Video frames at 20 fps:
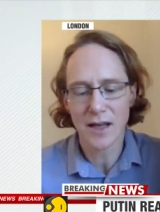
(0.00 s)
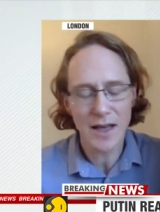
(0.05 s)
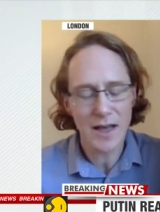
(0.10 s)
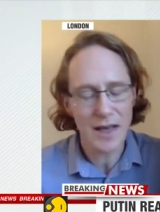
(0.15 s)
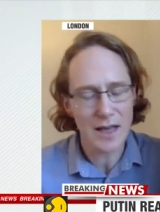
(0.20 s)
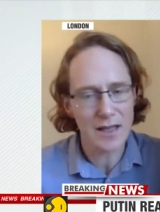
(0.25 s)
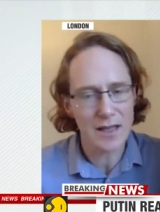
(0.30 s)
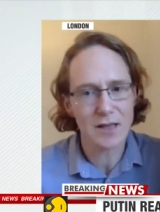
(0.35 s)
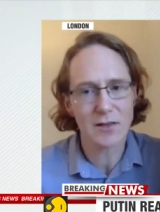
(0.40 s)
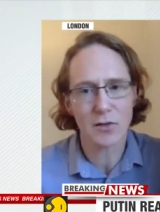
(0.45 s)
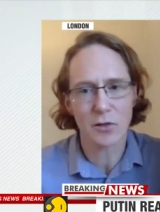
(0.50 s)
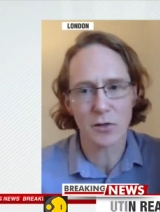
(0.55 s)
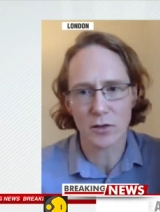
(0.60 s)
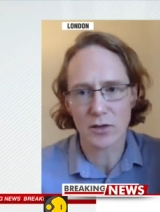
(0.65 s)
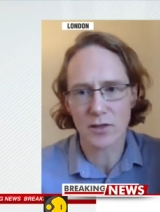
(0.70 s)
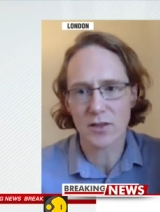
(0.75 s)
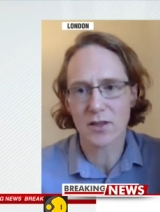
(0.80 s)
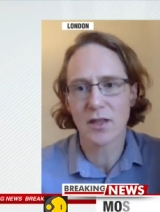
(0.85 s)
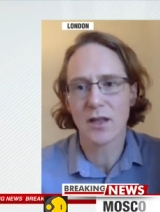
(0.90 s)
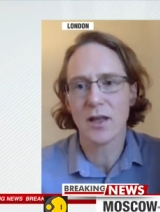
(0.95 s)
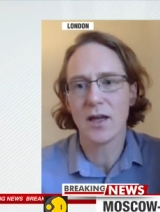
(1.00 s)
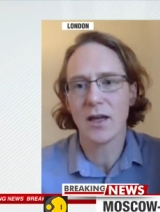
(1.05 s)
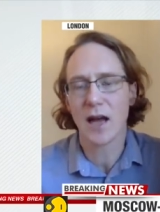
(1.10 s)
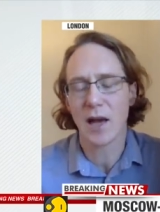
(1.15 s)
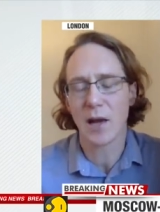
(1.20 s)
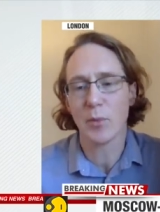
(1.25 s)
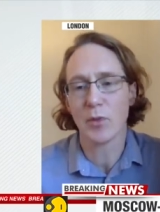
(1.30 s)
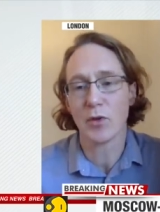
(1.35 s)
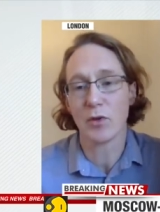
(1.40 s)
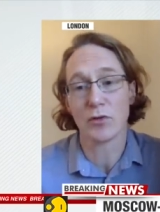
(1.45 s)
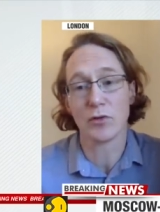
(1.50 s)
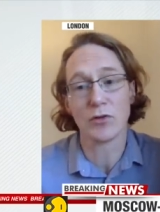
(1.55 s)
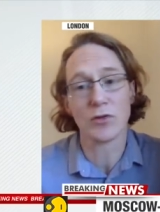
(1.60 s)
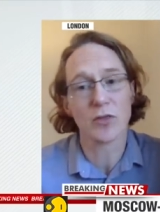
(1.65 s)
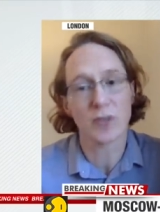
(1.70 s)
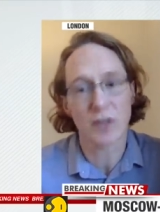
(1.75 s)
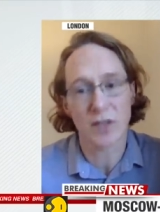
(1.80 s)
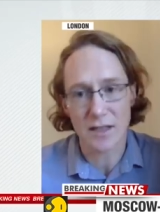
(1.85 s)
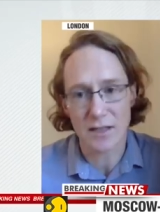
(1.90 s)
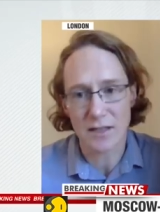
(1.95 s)
any talks happen on
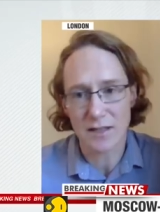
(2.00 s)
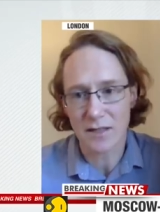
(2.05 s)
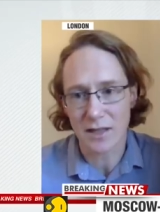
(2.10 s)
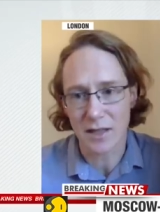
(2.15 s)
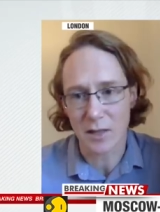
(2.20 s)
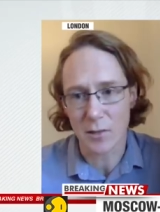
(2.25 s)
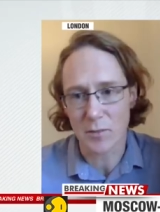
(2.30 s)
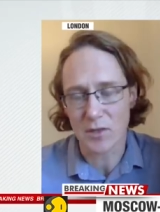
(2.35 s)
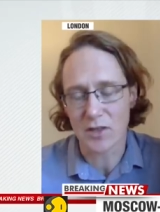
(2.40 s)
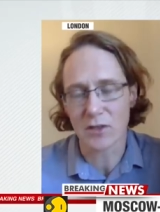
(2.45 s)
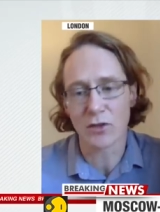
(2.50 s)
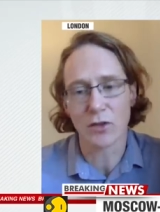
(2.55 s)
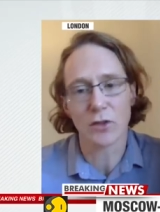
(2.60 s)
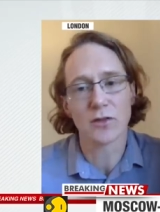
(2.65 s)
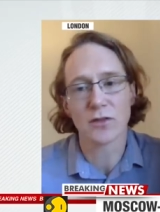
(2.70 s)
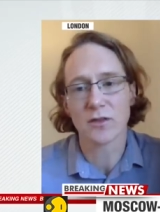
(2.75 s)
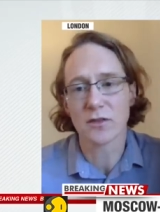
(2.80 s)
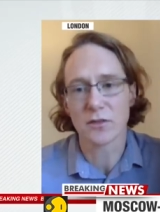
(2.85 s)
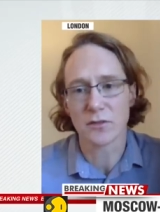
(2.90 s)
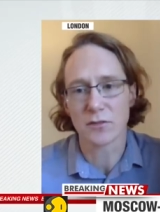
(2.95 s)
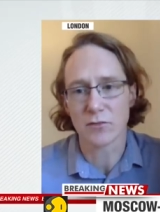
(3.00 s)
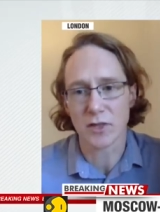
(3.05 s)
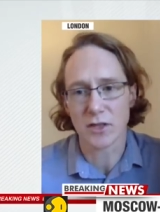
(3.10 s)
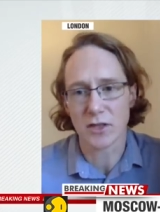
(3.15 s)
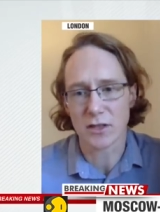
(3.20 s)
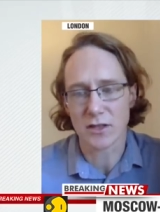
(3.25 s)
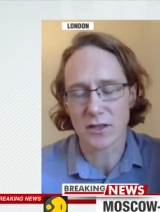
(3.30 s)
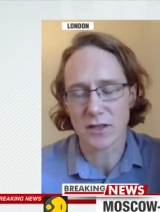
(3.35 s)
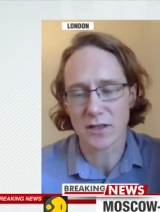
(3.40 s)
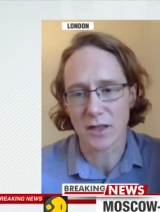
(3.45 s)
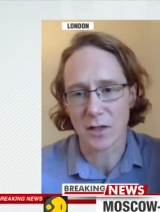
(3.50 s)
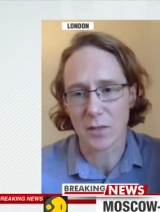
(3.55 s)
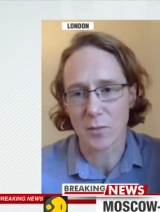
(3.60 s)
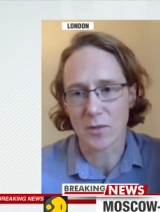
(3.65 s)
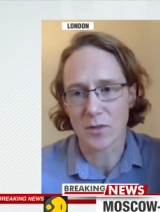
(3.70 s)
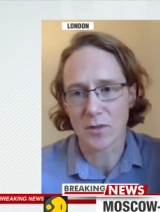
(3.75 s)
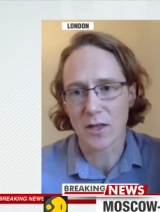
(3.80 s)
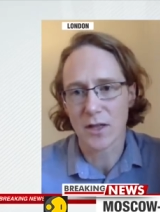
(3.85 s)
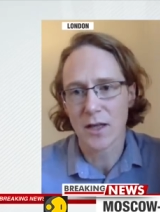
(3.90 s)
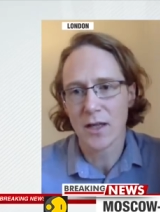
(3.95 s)
Ukraine's terms and not just on Russia's
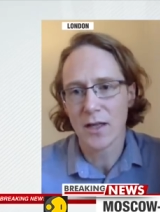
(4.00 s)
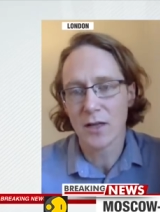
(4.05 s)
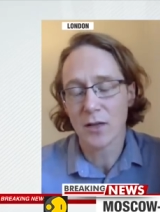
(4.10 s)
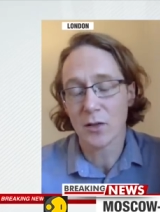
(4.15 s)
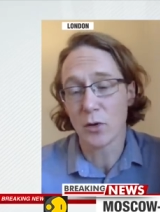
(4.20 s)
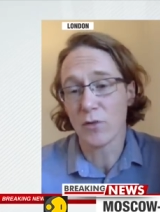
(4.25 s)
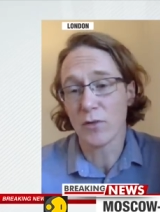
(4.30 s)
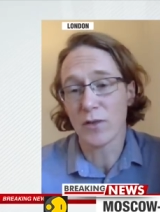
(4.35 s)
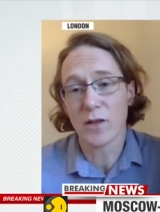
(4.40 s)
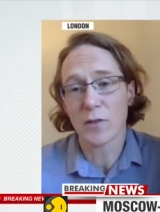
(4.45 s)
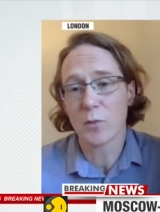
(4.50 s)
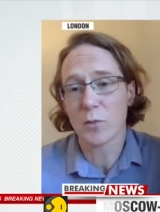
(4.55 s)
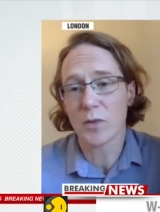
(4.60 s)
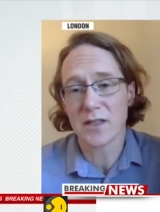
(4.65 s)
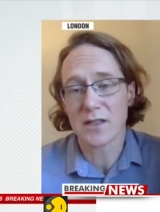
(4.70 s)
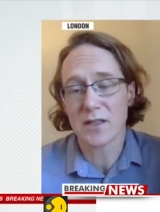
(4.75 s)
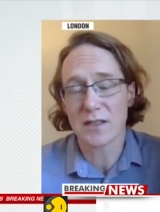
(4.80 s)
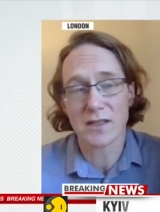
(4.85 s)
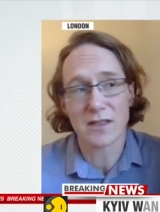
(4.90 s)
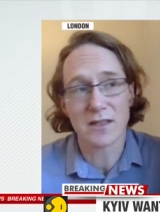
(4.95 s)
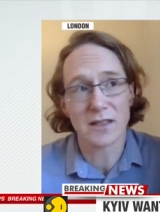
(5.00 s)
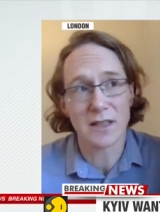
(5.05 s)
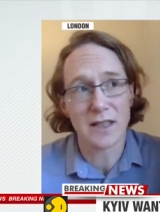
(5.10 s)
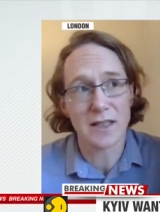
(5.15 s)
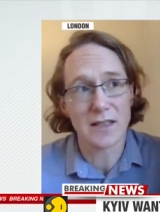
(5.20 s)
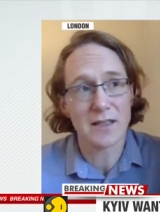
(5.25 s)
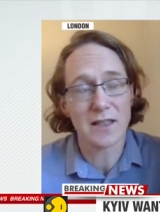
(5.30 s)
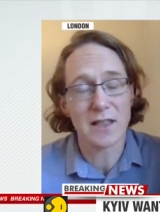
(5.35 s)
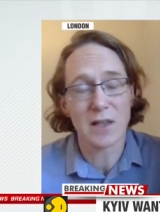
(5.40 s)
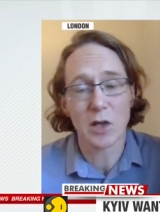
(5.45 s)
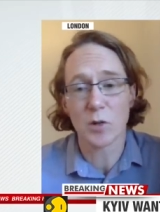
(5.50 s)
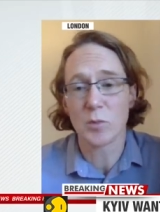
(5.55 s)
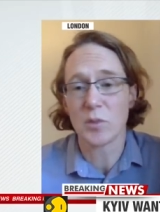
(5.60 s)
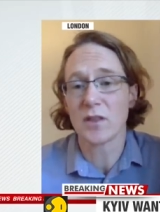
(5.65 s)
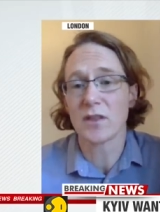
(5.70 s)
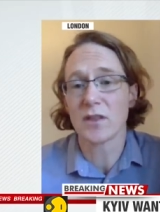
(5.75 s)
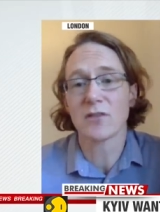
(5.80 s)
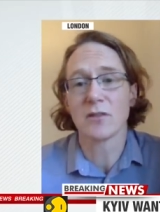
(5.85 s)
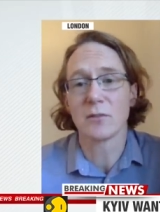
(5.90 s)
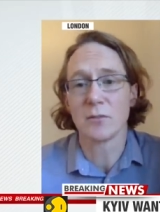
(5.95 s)
terms. You know, if I were President Zelensky, I would
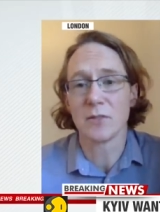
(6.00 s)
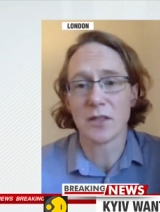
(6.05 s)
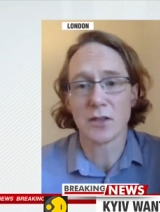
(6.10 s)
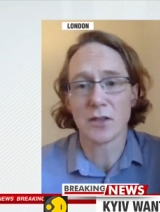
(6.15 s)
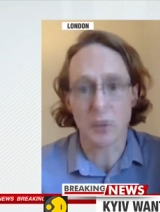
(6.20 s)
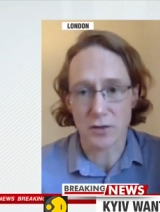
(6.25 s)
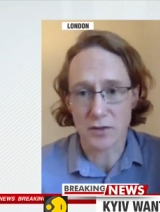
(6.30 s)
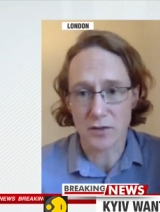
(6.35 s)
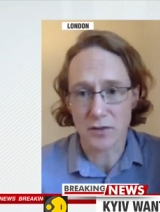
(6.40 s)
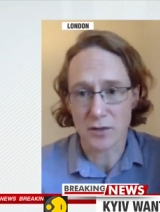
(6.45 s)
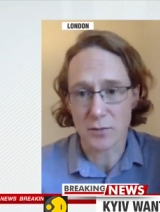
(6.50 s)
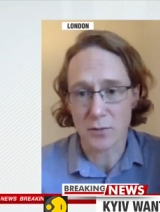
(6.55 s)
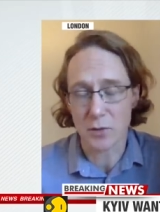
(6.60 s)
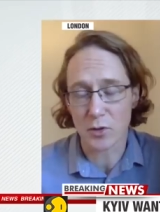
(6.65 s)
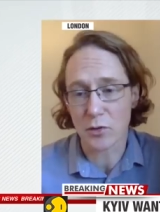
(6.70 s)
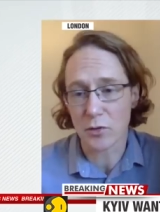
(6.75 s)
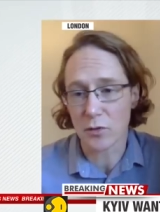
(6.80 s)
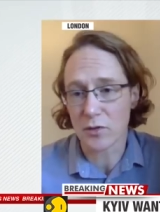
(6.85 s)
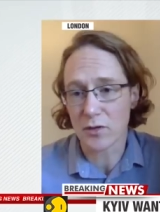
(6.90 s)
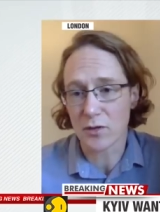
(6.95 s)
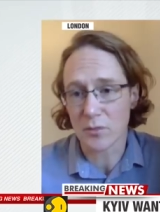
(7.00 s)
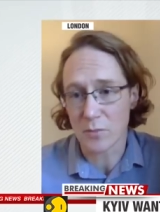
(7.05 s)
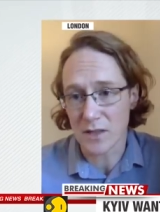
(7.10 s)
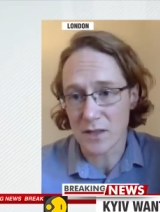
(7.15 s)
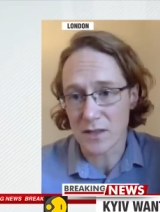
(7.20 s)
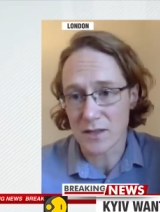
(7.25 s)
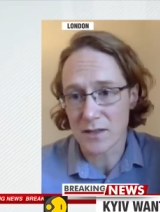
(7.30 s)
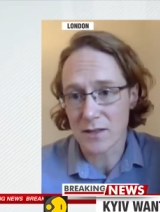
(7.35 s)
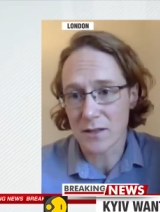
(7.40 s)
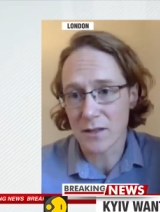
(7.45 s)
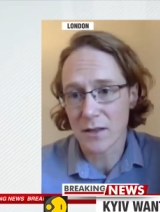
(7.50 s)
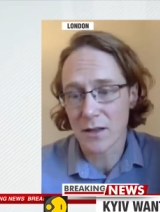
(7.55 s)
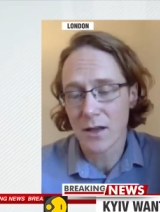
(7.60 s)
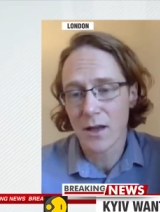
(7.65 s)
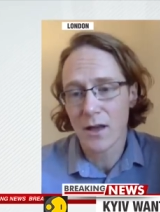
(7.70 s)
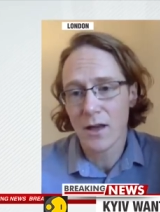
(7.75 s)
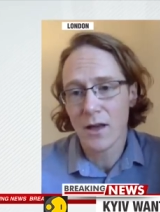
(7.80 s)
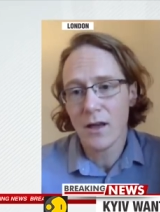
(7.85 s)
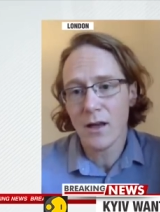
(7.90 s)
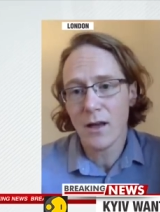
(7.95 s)
be extremely cautious about going to Minsk.
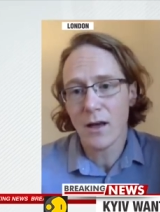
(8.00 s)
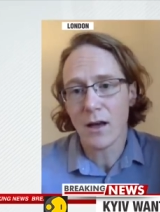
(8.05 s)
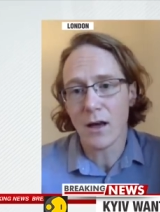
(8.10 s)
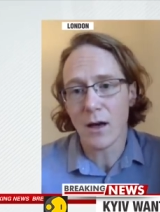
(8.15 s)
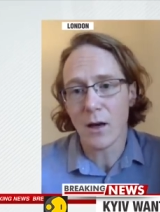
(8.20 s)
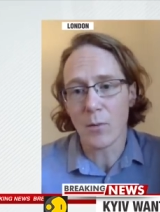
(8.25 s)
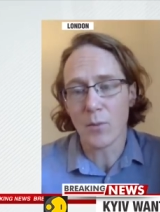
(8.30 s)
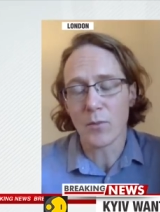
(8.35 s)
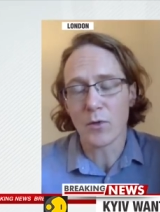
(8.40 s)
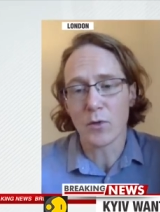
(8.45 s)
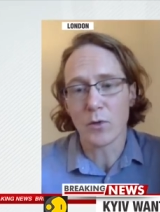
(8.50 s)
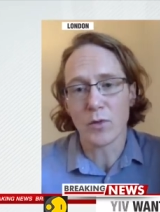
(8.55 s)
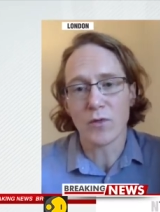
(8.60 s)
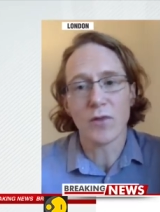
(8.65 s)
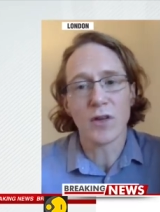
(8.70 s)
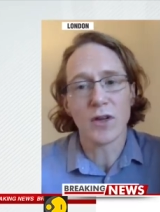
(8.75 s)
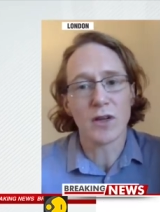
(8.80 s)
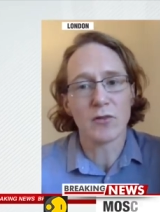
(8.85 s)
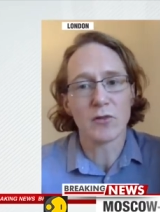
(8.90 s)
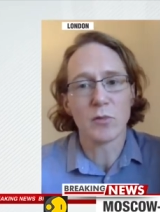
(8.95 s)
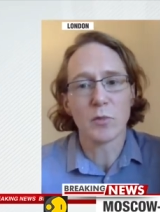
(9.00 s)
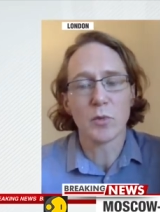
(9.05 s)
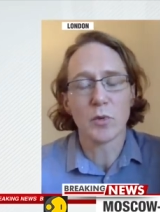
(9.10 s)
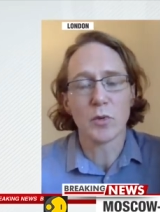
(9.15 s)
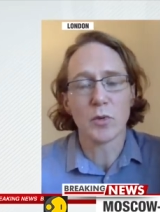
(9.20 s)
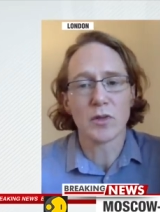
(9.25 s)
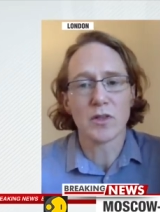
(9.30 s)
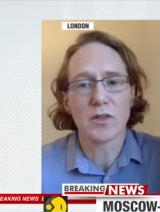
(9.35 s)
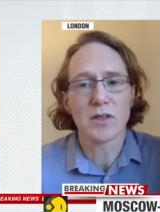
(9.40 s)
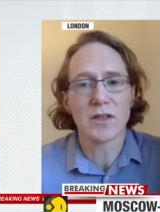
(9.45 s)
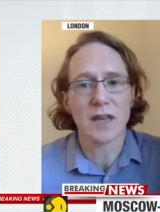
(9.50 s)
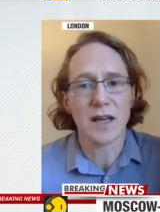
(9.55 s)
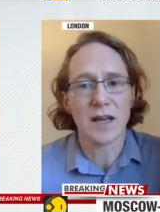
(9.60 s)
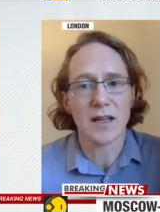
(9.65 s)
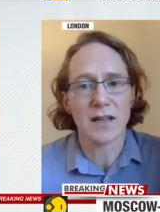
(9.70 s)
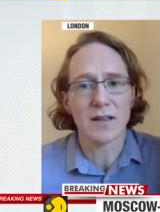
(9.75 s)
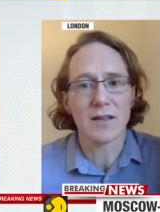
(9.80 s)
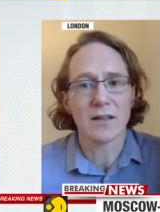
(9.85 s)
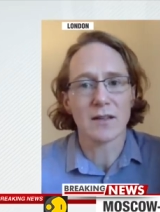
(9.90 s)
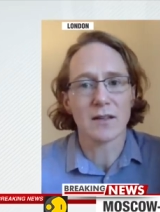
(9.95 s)
Um, you know, we've heard reports
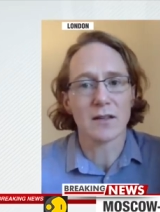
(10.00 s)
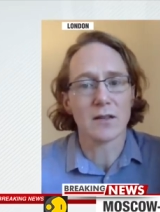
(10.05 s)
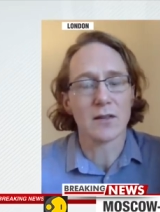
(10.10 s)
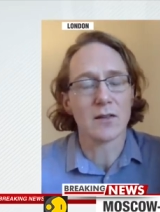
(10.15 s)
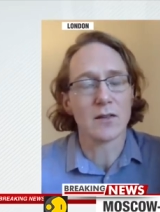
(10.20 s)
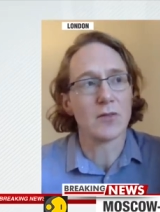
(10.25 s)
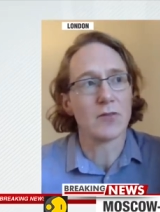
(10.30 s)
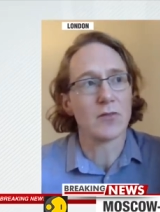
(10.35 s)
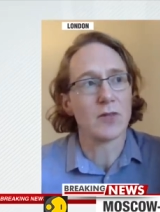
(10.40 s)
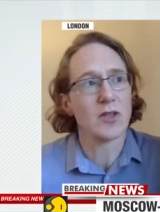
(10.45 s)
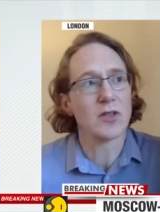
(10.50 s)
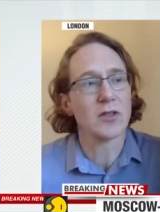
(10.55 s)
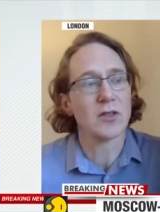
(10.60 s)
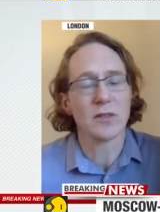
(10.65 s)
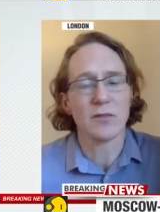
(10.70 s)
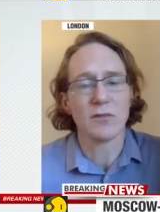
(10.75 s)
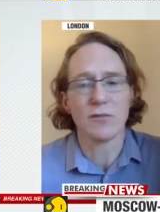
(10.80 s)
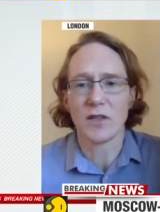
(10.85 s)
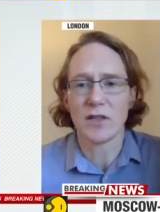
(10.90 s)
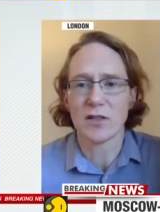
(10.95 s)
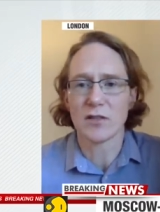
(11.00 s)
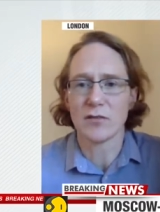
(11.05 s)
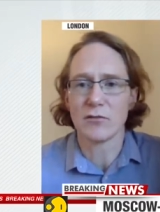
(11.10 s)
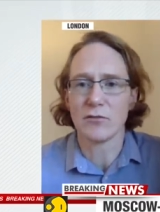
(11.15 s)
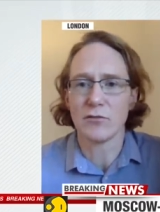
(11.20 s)
that uh, the Russian invasion